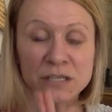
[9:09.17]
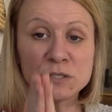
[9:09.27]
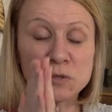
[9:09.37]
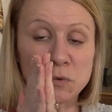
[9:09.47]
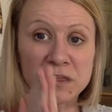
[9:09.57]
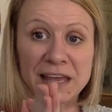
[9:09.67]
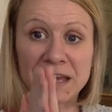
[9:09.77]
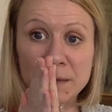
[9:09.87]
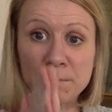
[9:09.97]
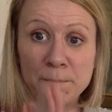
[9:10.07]
to think
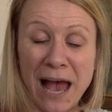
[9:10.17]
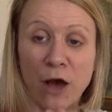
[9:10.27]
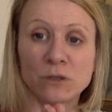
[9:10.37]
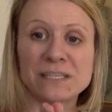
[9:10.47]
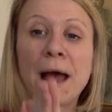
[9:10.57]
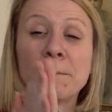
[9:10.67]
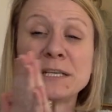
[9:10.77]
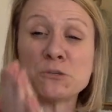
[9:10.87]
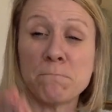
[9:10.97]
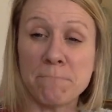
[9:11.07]
about how
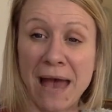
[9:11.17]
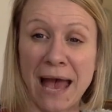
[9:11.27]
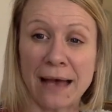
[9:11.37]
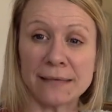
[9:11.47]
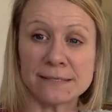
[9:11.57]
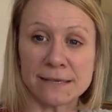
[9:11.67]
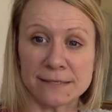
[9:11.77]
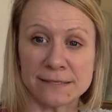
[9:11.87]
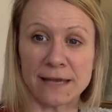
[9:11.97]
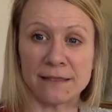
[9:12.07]
much mass
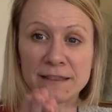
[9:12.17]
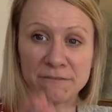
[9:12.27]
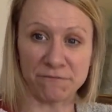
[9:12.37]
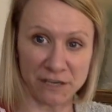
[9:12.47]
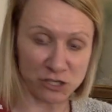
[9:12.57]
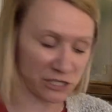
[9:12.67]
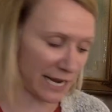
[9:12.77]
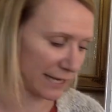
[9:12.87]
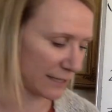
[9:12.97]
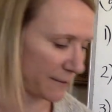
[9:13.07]
is in the fish tank.